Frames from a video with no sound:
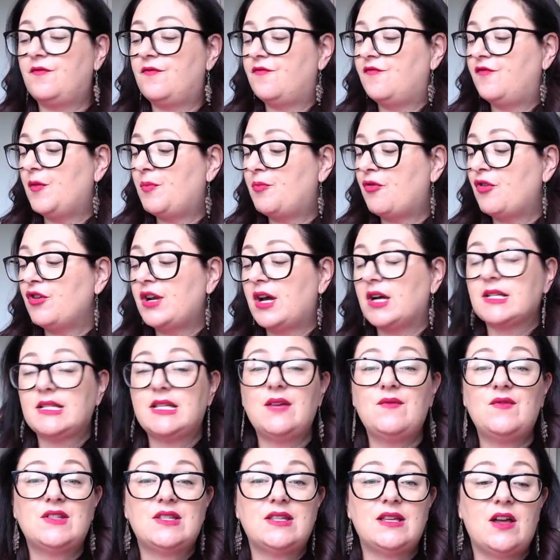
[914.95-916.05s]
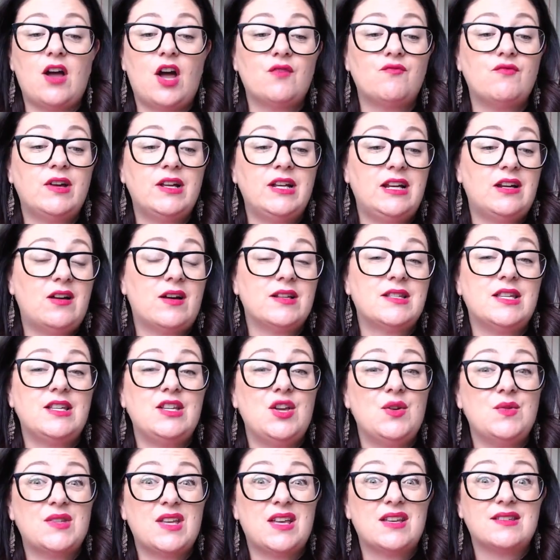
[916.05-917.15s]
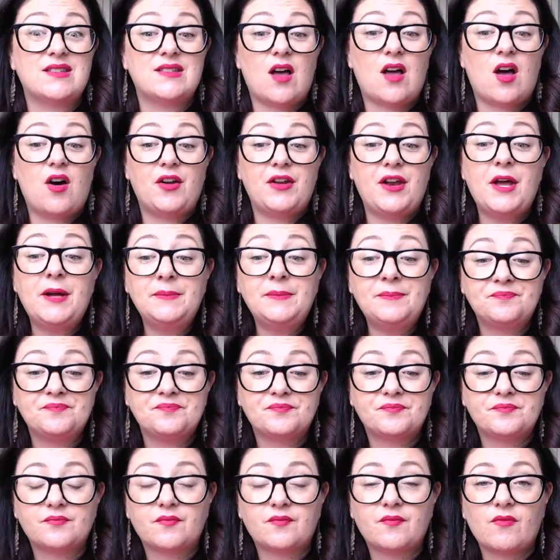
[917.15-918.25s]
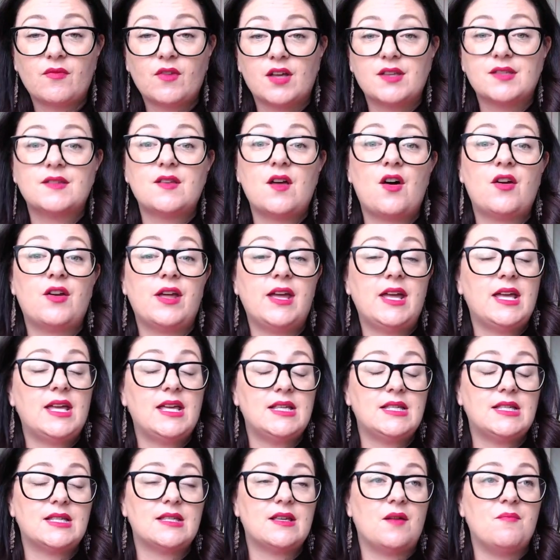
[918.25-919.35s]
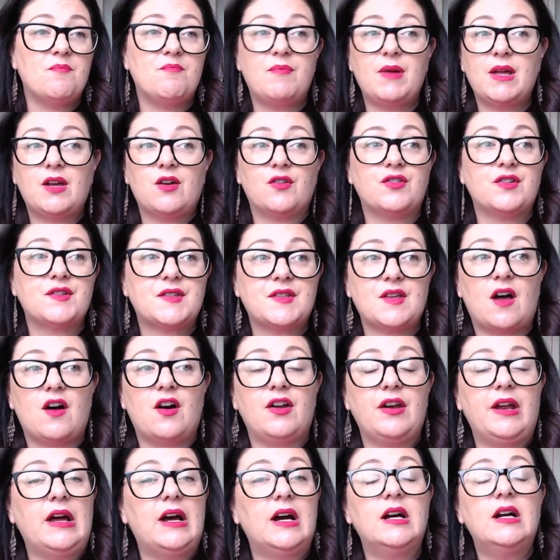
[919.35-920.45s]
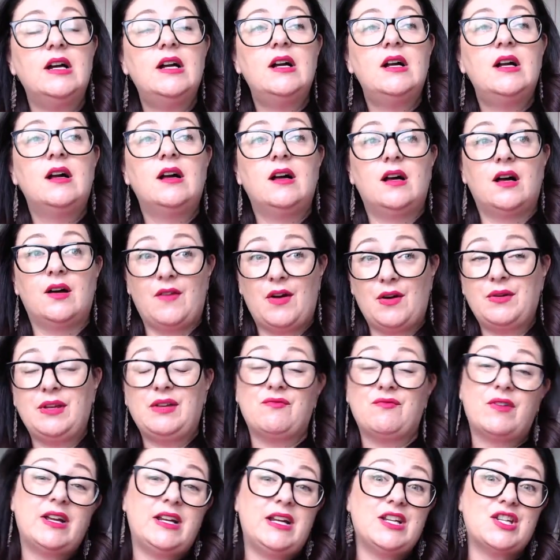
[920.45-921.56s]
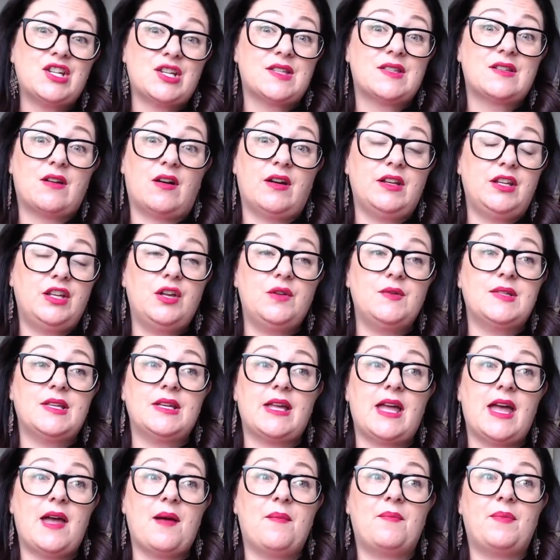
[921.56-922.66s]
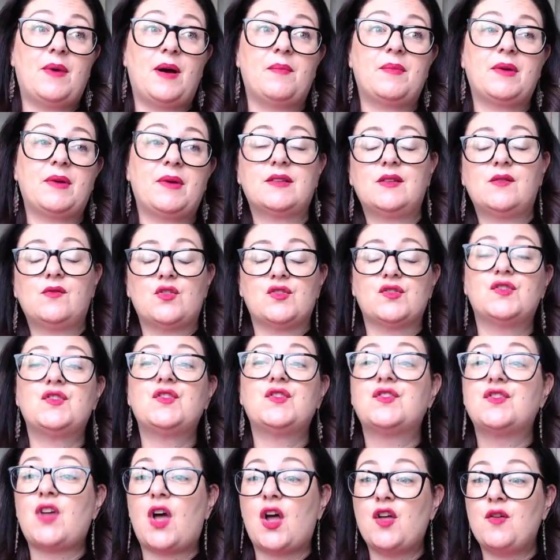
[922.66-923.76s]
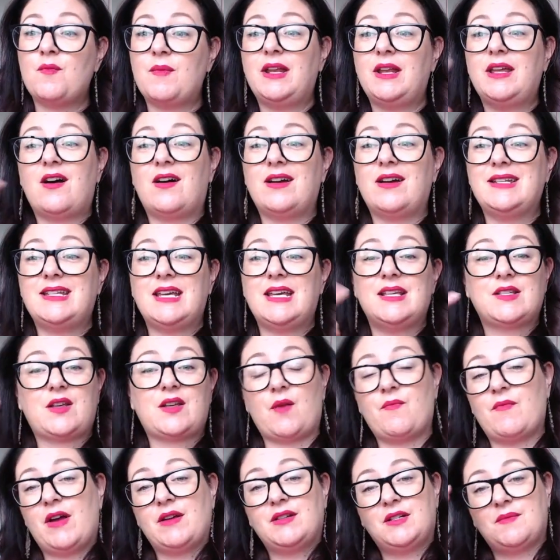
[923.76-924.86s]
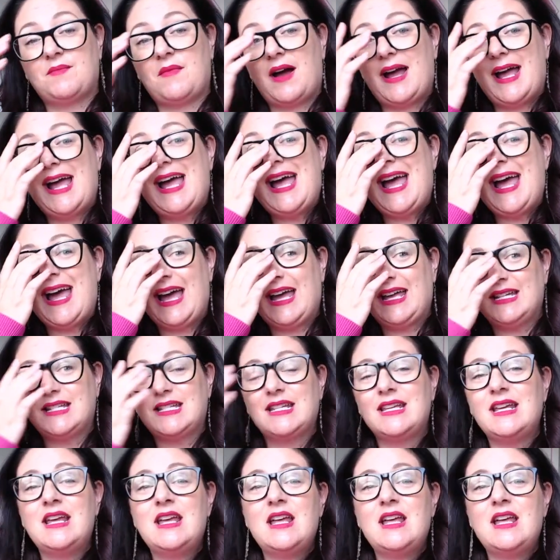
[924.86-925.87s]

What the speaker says: for productivity, I really like to use Asana. I'm big on Asana. I've only really just started using it, but because I've got so many ideas going around in my head